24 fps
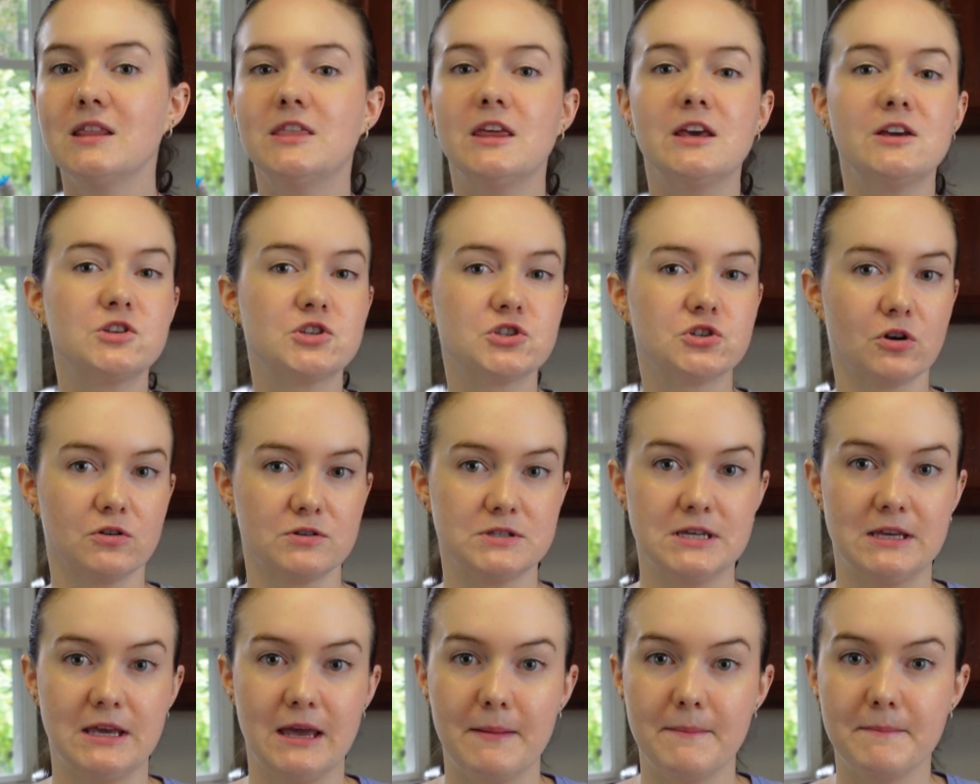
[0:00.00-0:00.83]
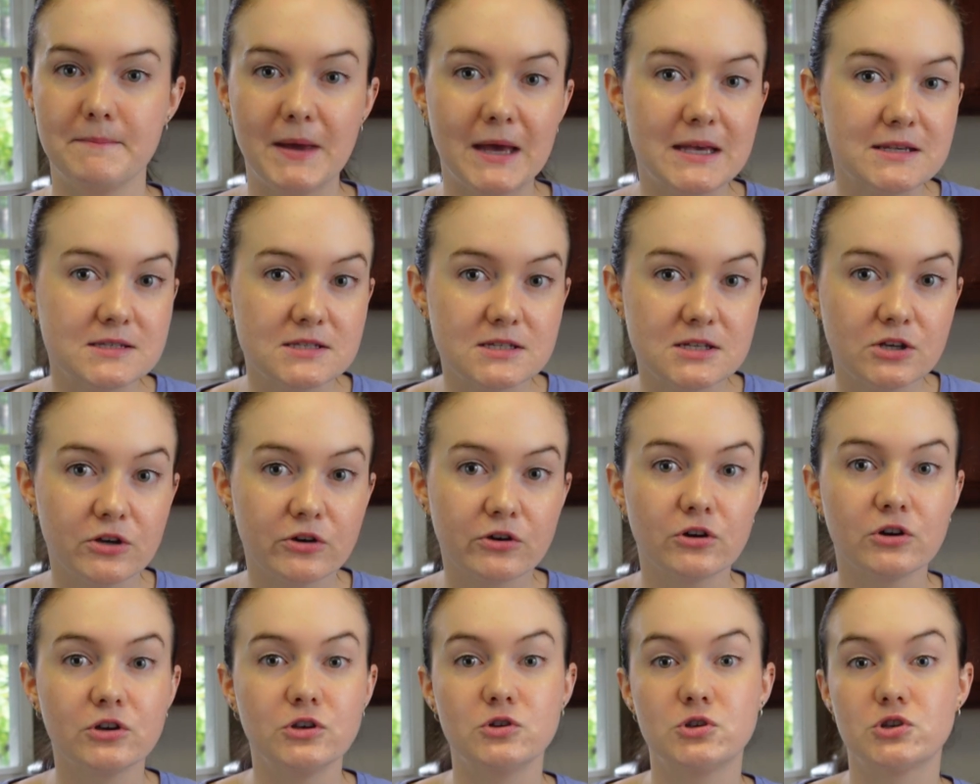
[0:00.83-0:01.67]
Things start to get
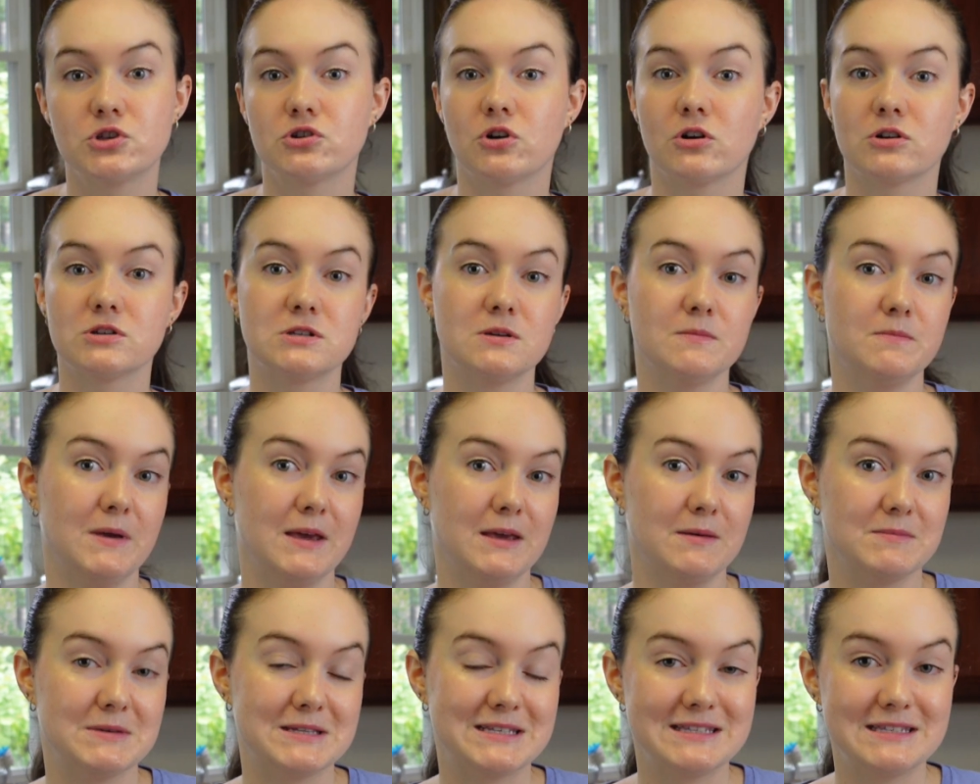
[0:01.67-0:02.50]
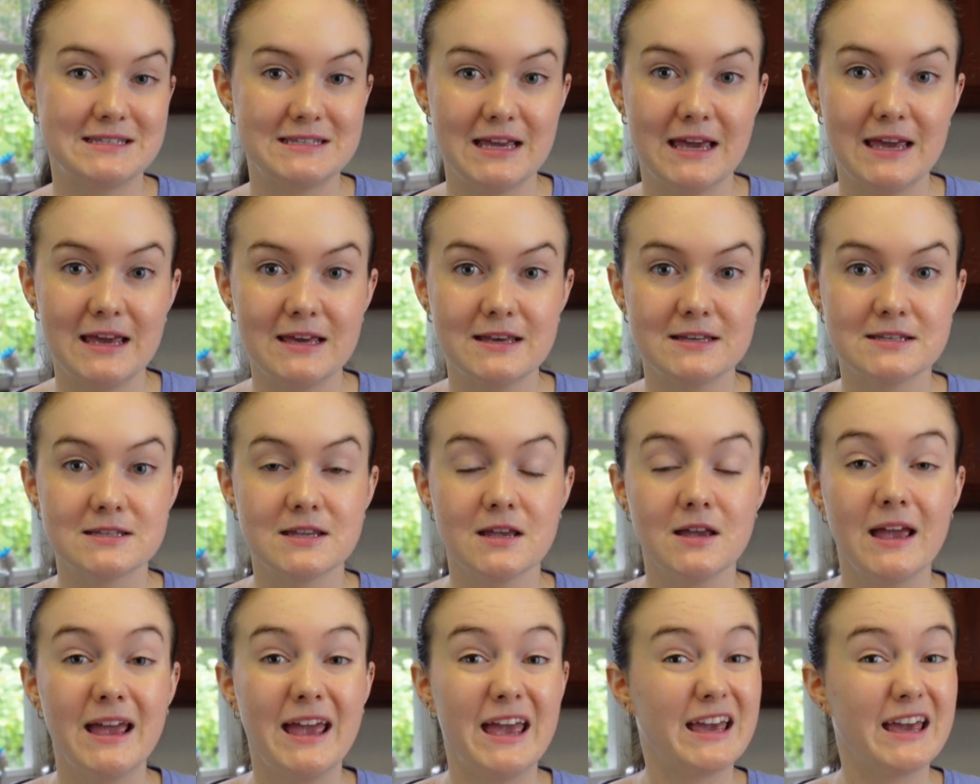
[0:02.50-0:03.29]
messier. You start to make mistakes.